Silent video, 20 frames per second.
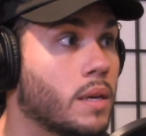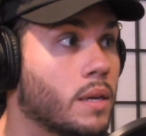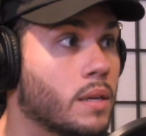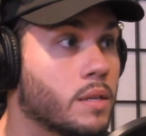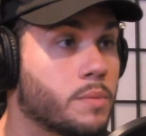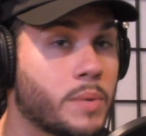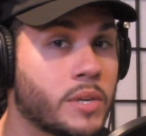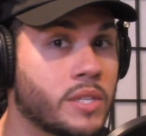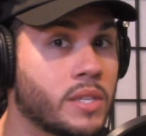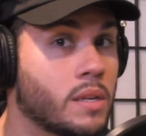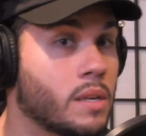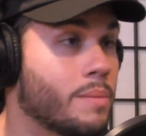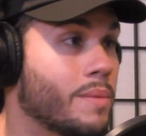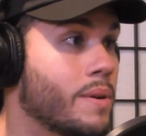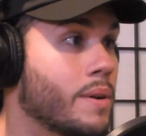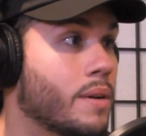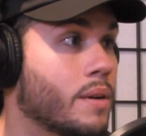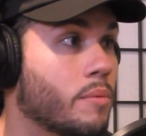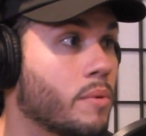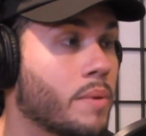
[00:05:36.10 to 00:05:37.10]
Especially in
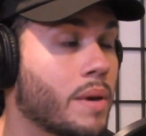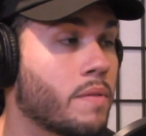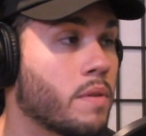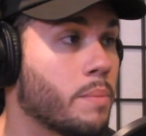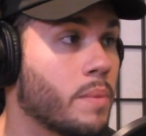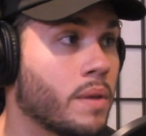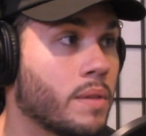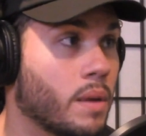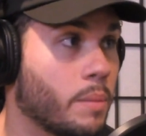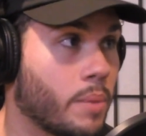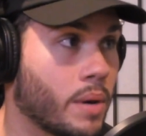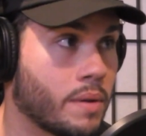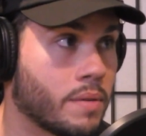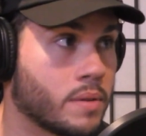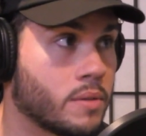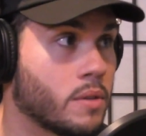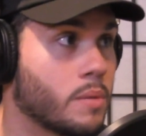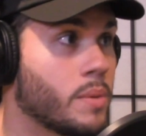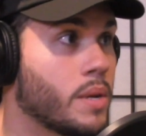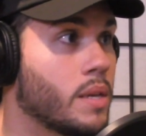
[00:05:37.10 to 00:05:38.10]
America, when we have a melting pot
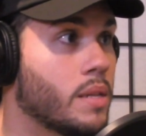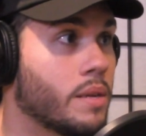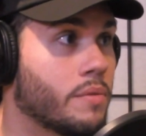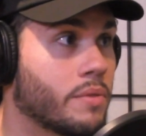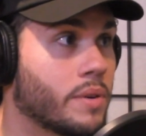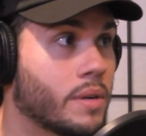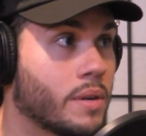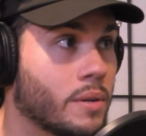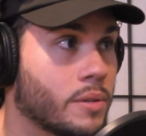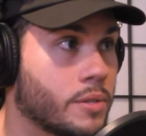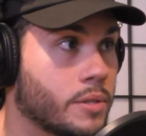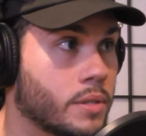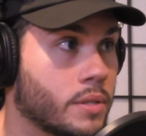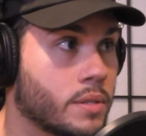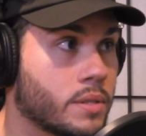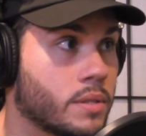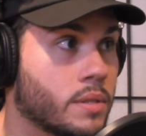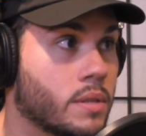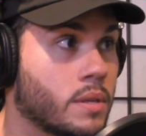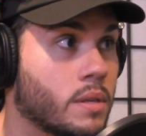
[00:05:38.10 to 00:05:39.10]
of so many different
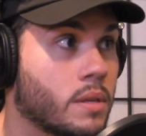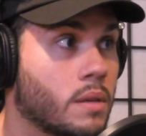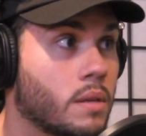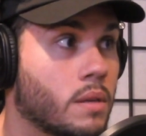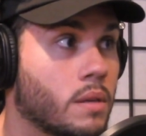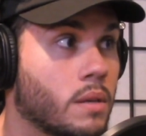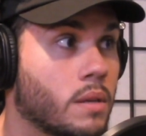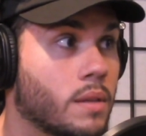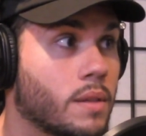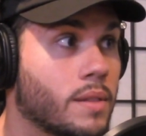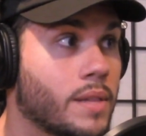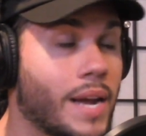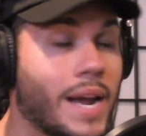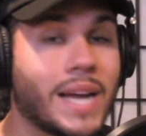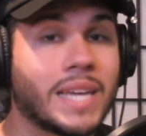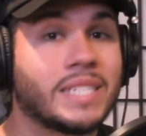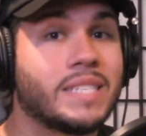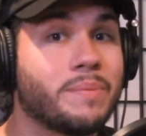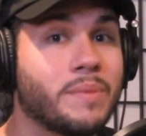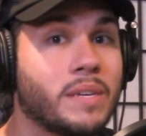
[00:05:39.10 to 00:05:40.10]
cultures, there
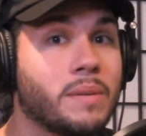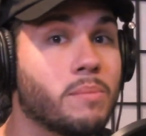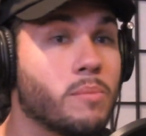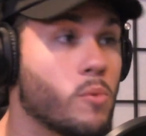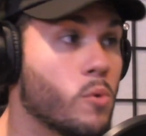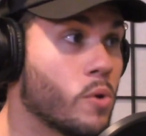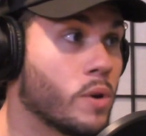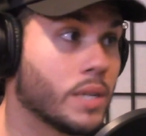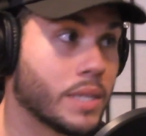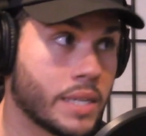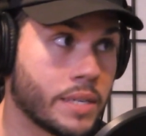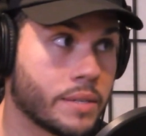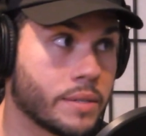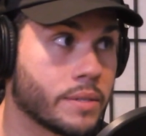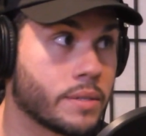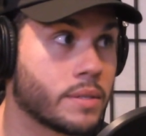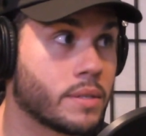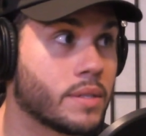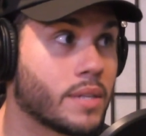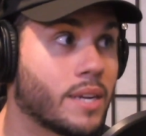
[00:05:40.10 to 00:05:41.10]
has to be more
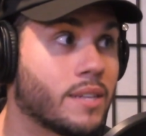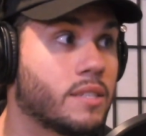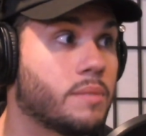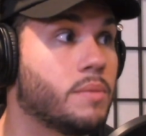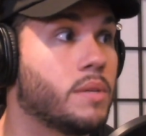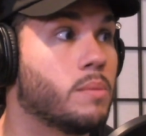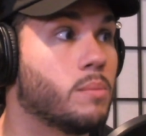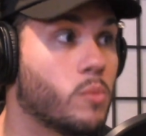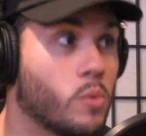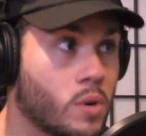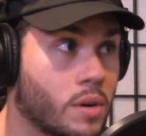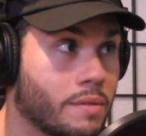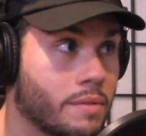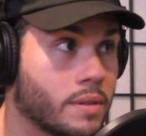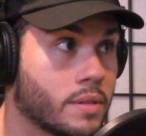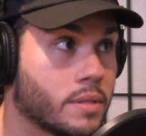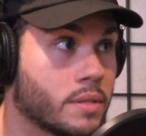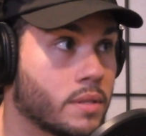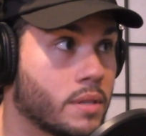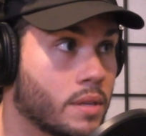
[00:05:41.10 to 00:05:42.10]
leaders. There has to be more of
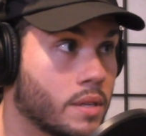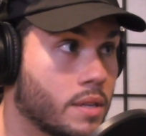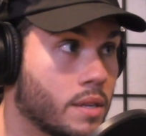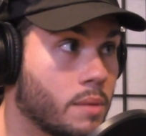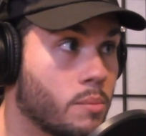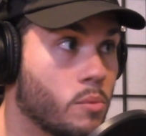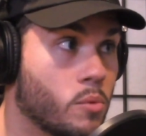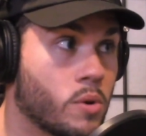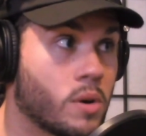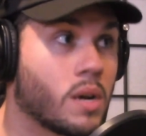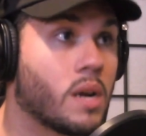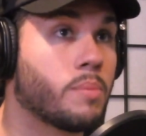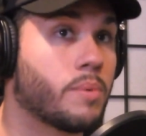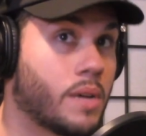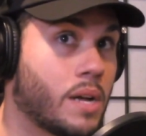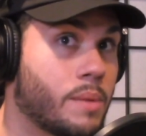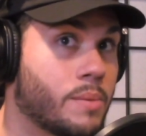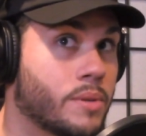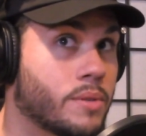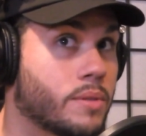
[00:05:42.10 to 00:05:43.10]
us, more
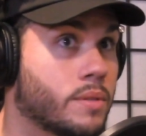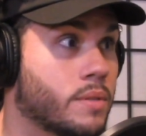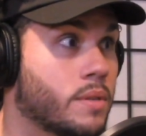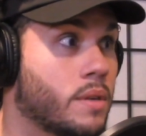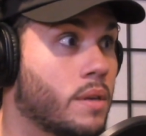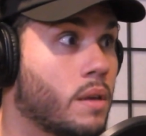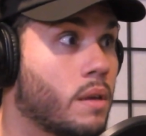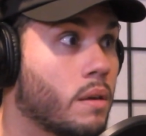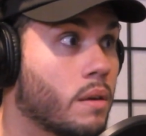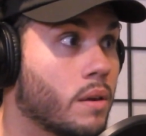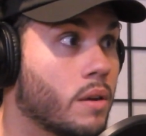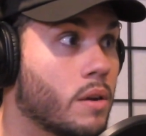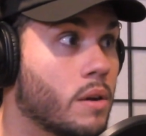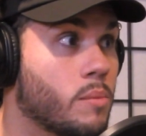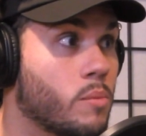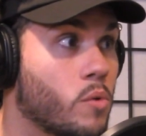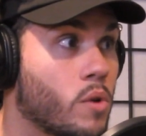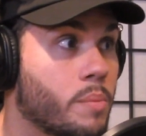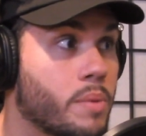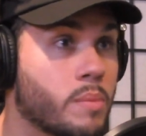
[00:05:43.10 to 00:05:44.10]
upcomers.
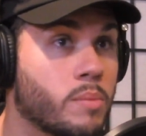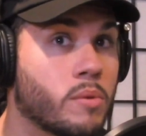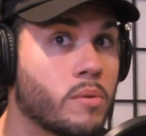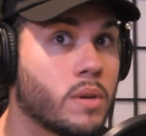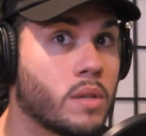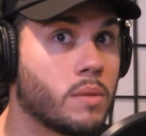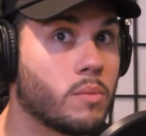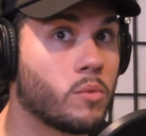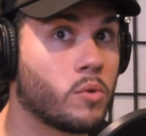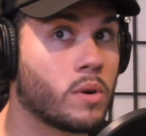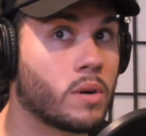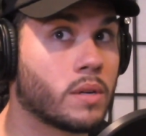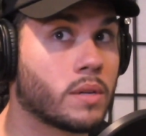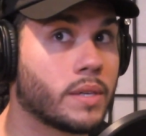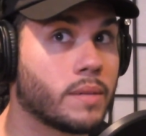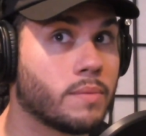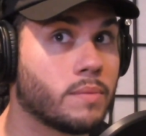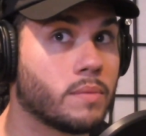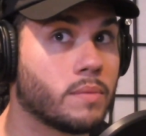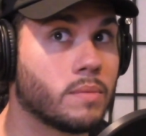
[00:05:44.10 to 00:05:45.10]
More people more
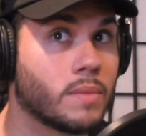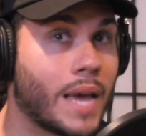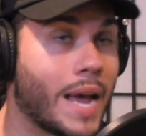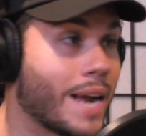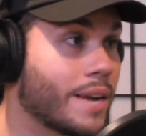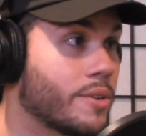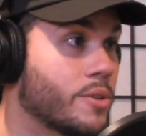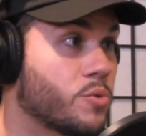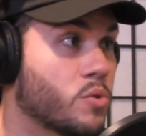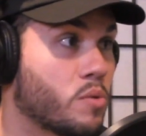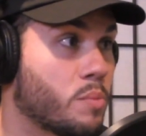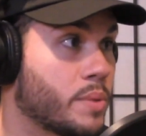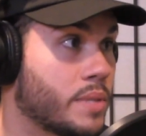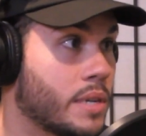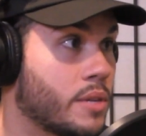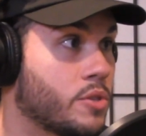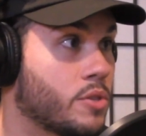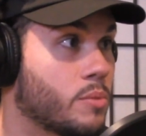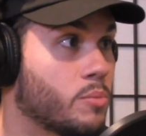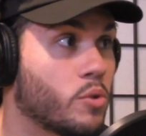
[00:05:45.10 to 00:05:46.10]
actors with
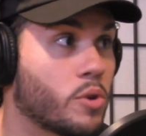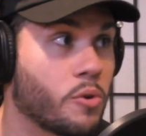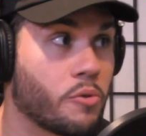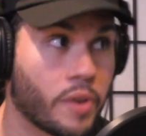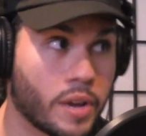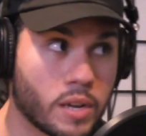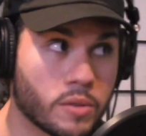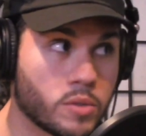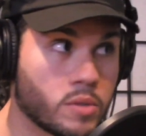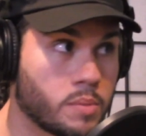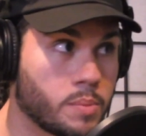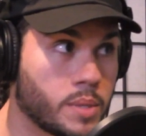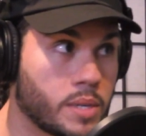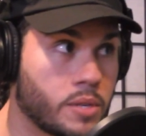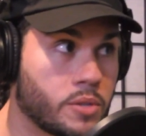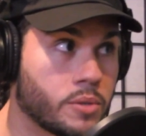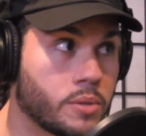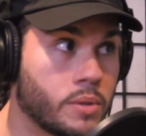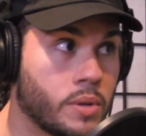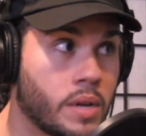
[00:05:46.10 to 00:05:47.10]
potential, more creators with
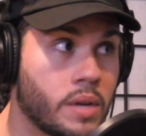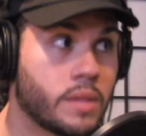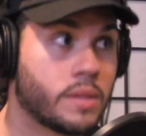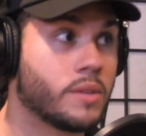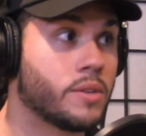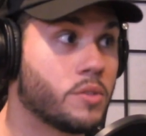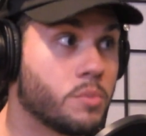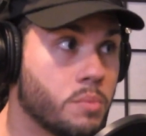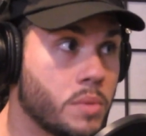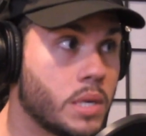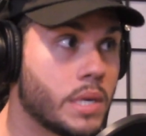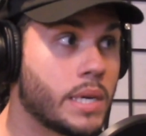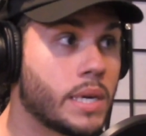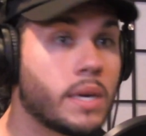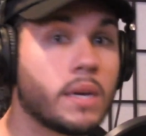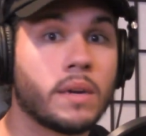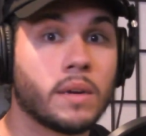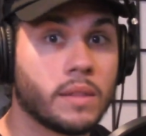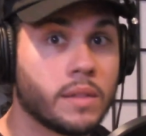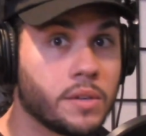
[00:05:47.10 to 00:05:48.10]
potential. There's me,
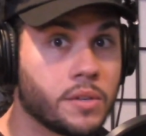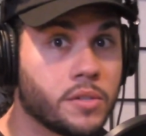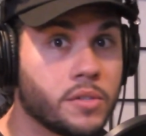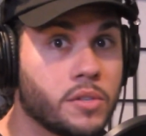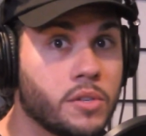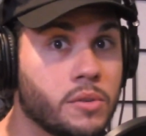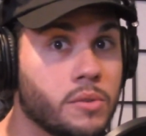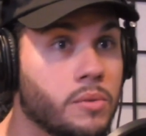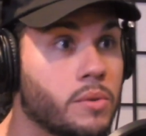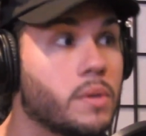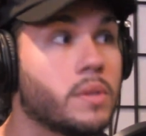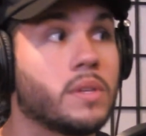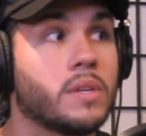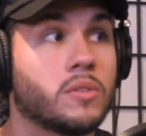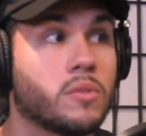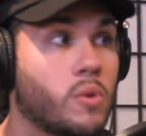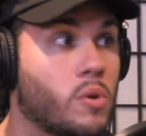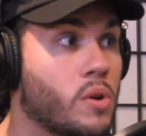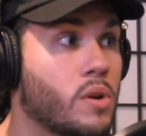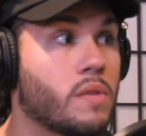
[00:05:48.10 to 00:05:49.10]
there's you,
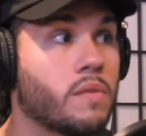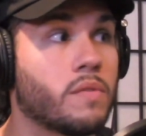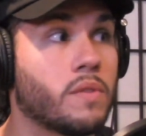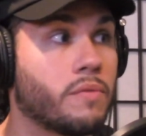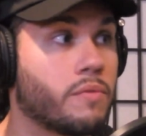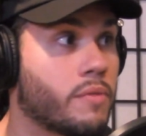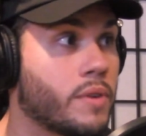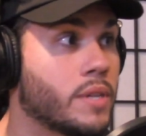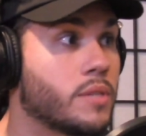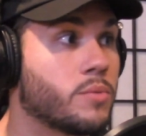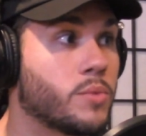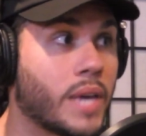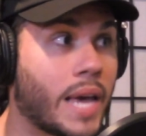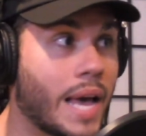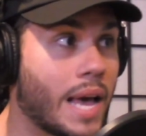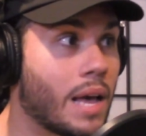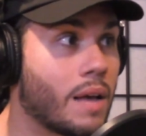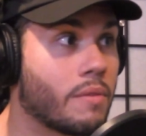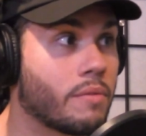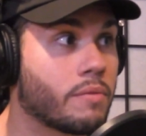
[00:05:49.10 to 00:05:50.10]
there's all of the friends we
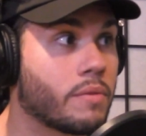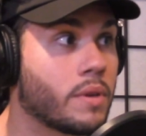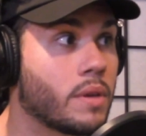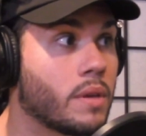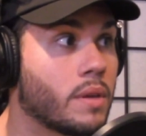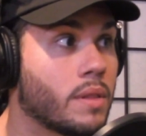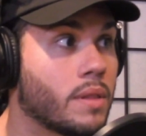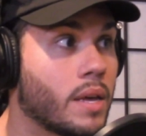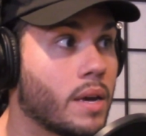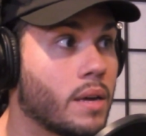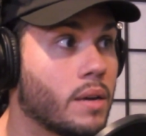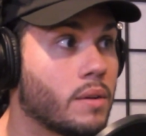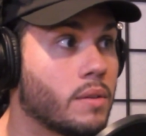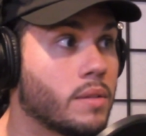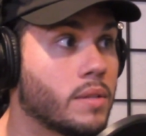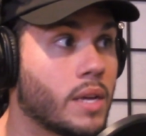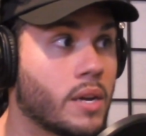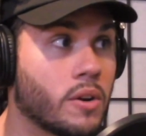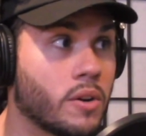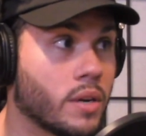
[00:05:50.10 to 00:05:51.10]
have that
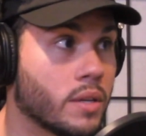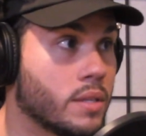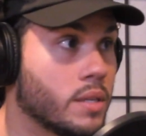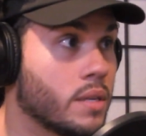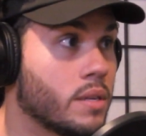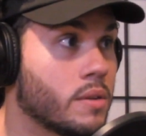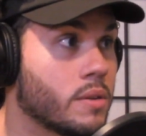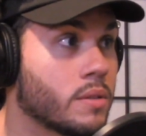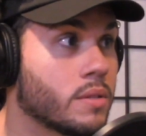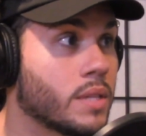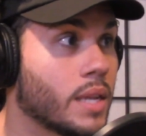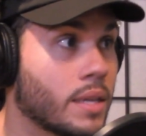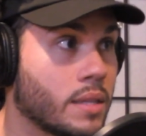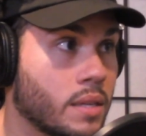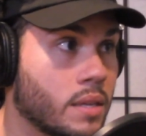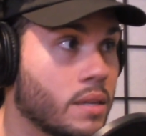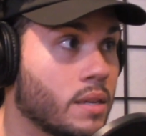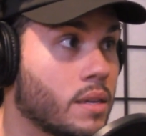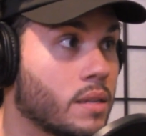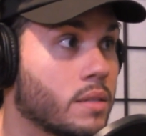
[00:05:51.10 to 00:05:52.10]
are Latinos,
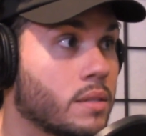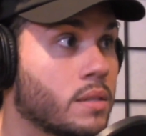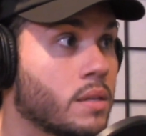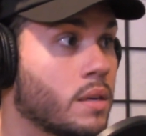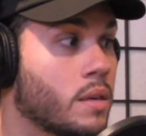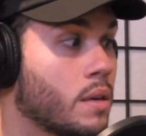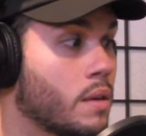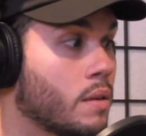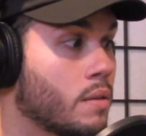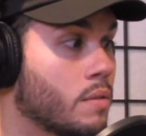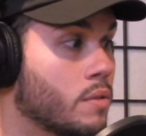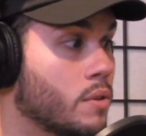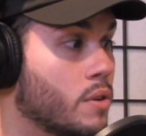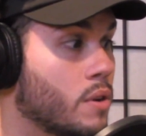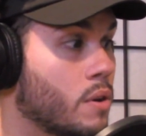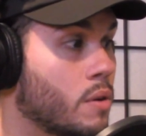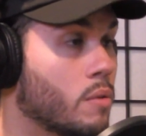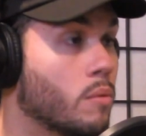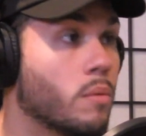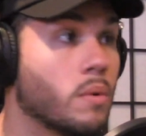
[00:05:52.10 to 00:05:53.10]
Latinas,
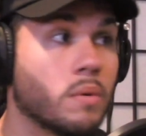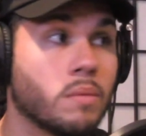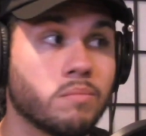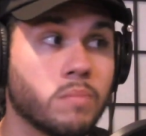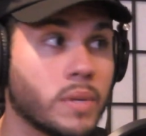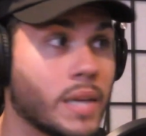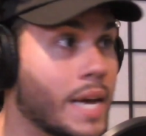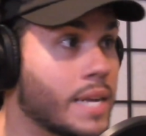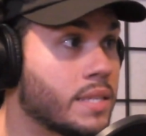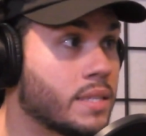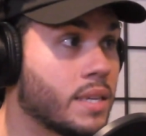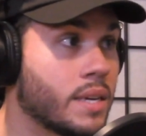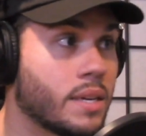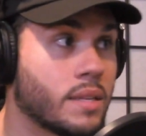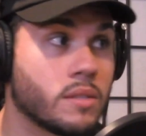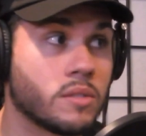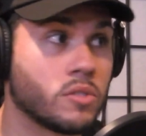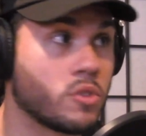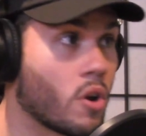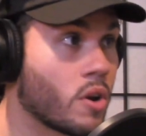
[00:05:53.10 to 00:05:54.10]
light
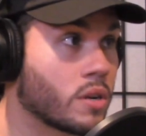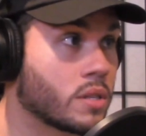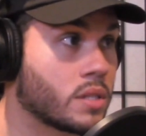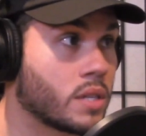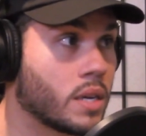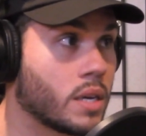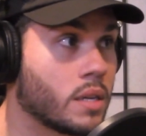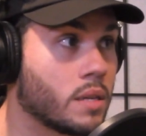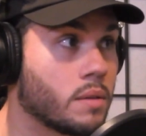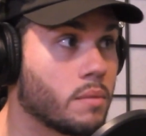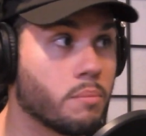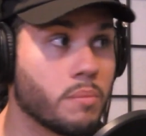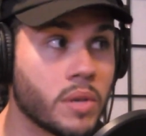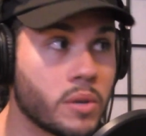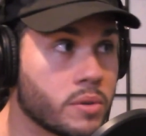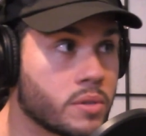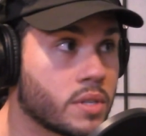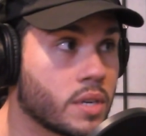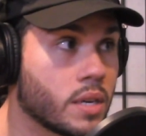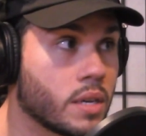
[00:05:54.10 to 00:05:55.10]
skin, dark skin,
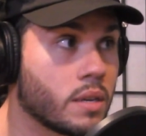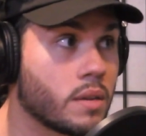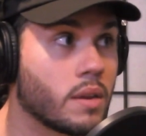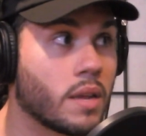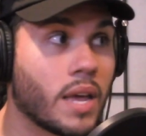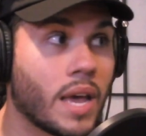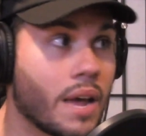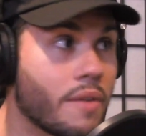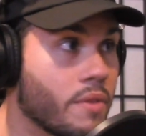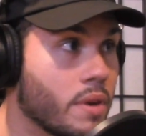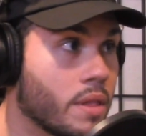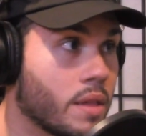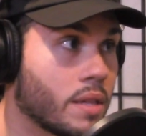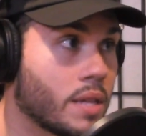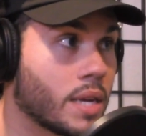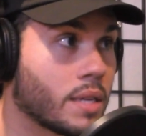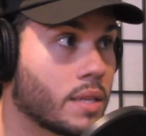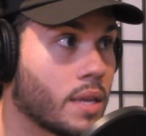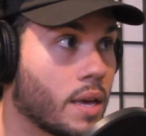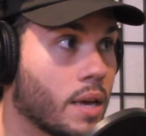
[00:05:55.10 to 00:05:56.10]
middle skin, everything
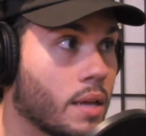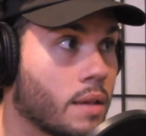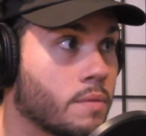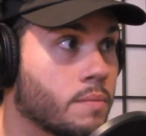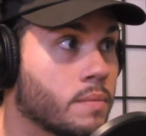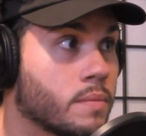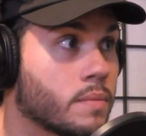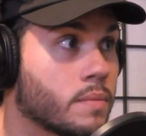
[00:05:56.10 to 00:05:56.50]
like that.